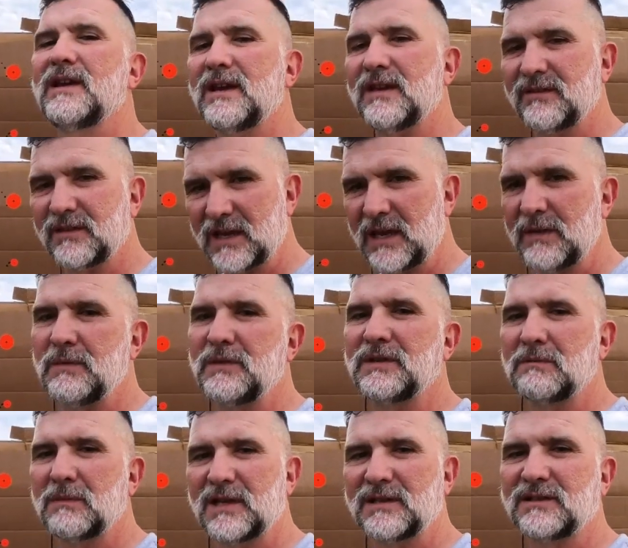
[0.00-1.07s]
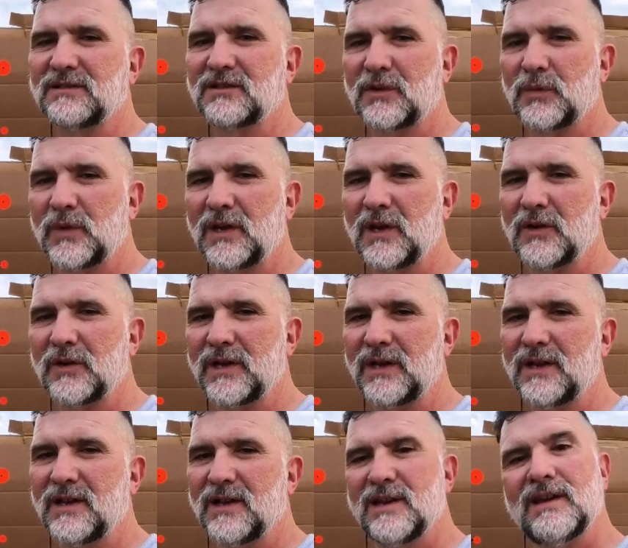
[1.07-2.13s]
He's gonna give me some lessons on
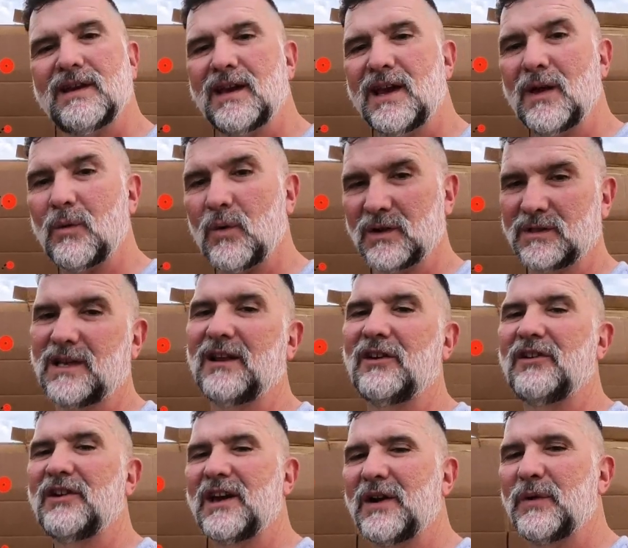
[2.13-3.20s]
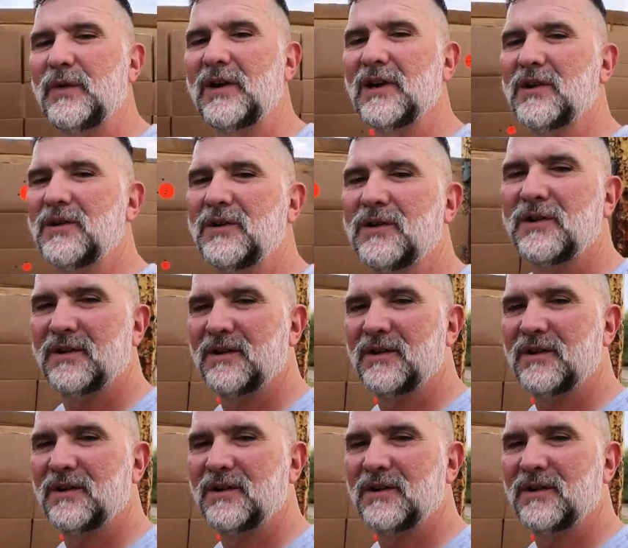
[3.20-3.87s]
reloading. And once I learn how to reload,